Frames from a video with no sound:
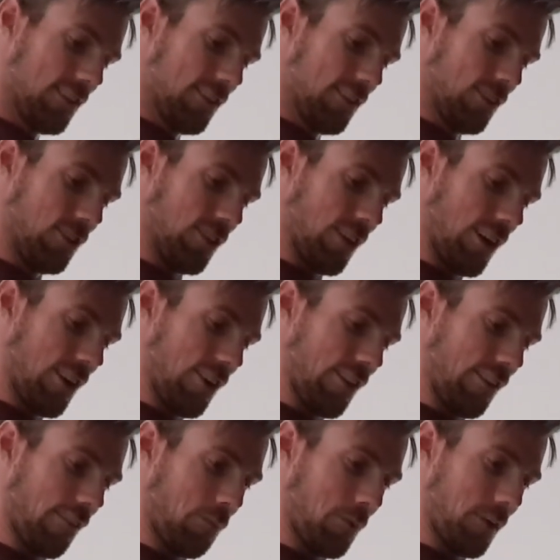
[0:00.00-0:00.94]
Who
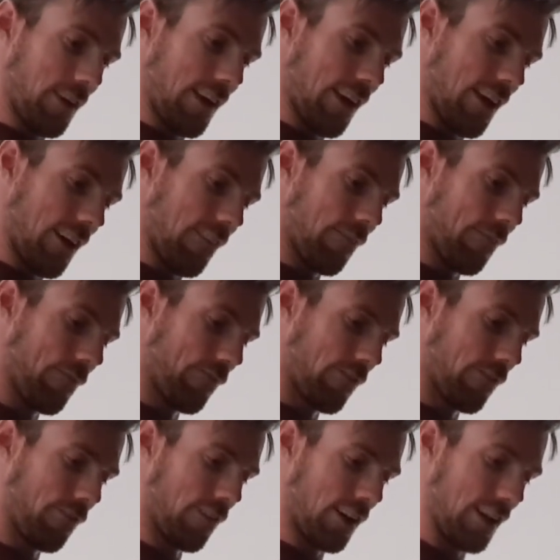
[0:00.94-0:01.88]
knows? But now,
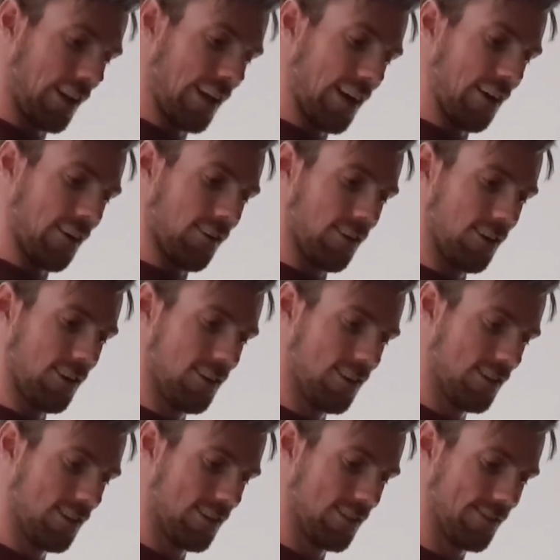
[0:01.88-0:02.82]
funny how
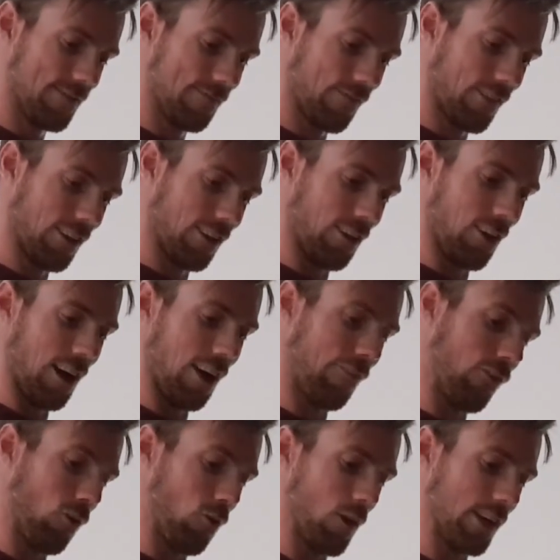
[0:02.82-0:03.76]
life
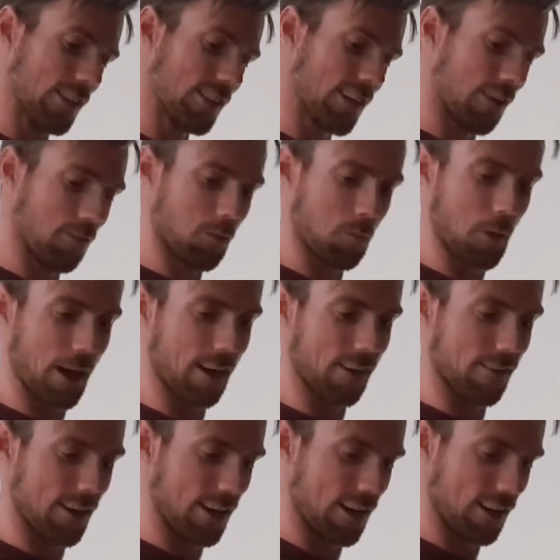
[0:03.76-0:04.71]
always comes back
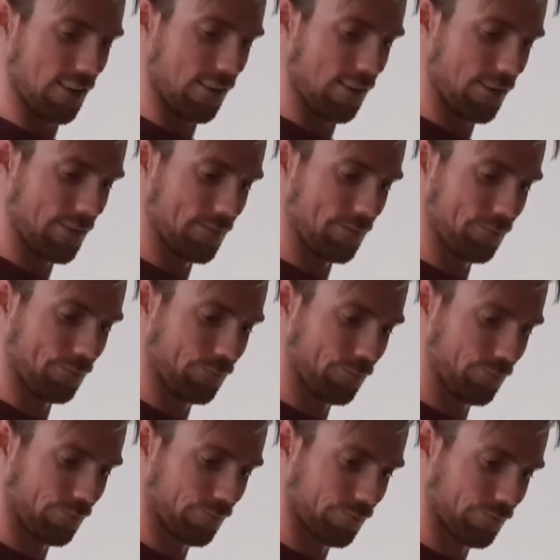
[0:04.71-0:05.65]
around.
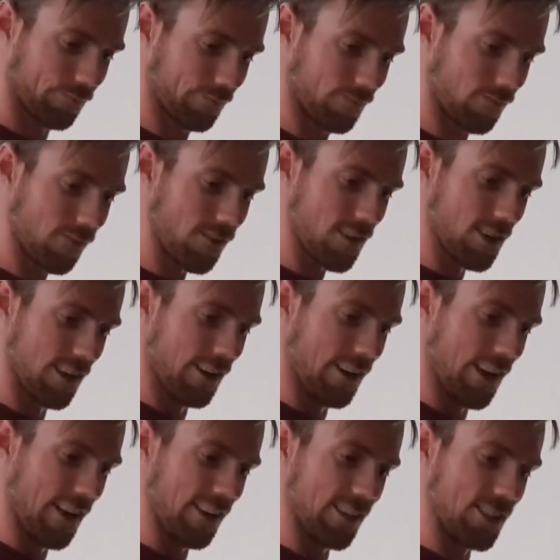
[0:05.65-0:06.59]
And
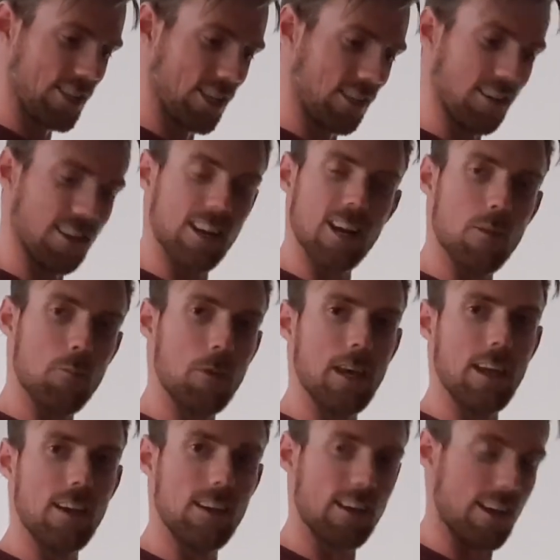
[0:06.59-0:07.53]
now they're chilling in a
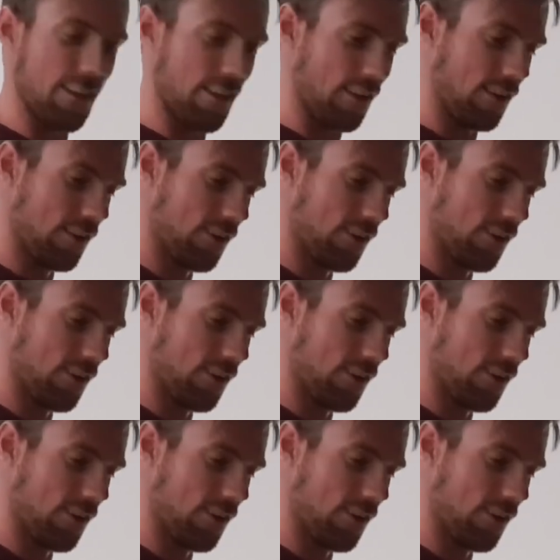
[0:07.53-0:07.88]
pan together.